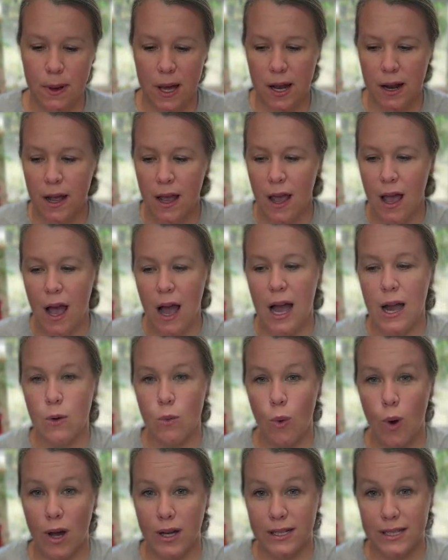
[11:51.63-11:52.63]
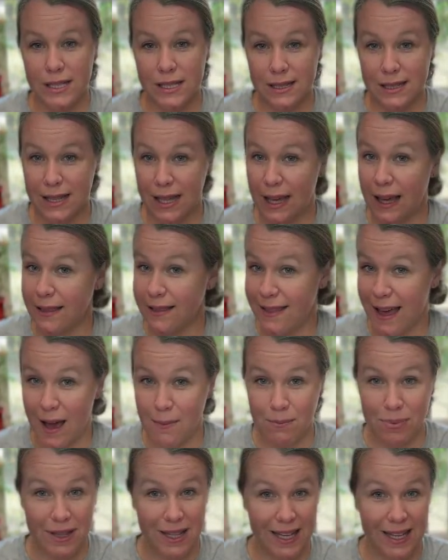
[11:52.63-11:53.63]
but I want
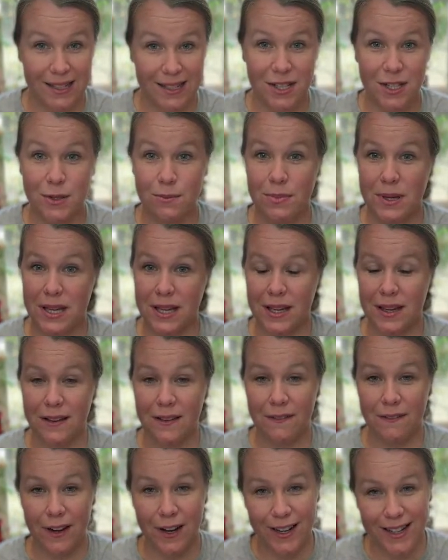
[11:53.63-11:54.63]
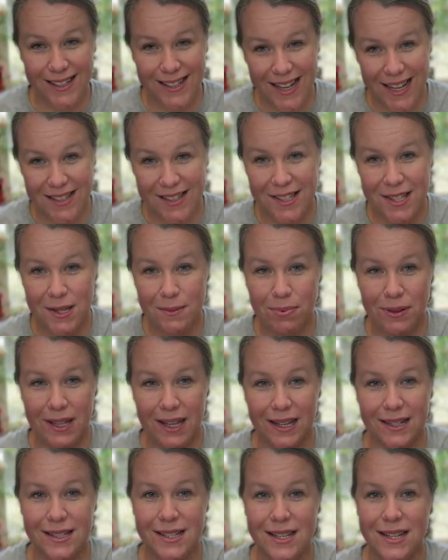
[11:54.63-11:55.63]
that plant to be very densely
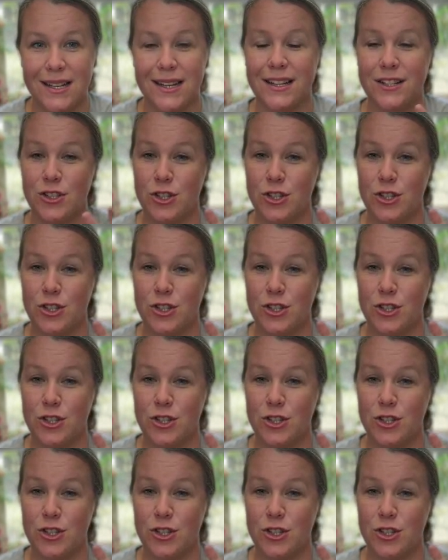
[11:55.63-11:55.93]
planted,